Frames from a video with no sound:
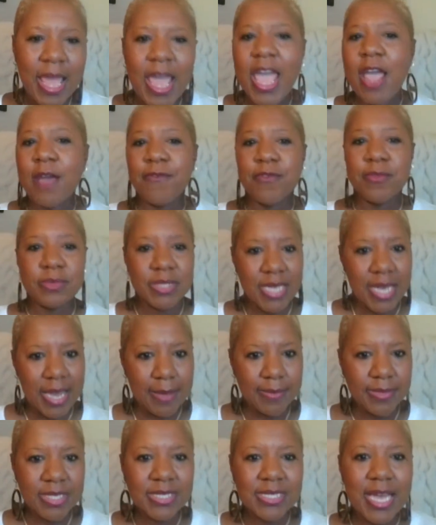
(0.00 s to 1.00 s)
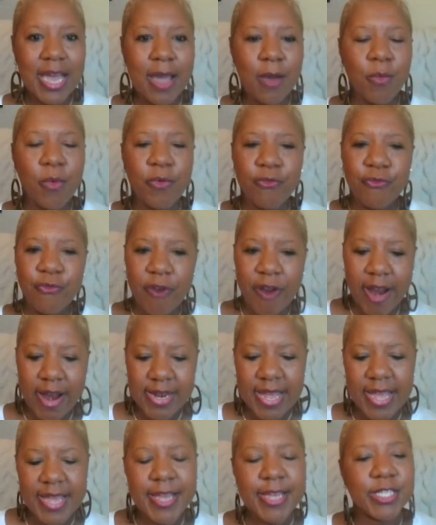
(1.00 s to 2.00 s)
And from time to time, well,
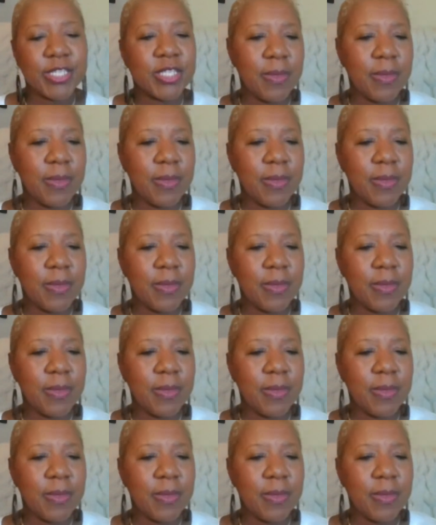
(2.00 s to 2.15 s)
Friday is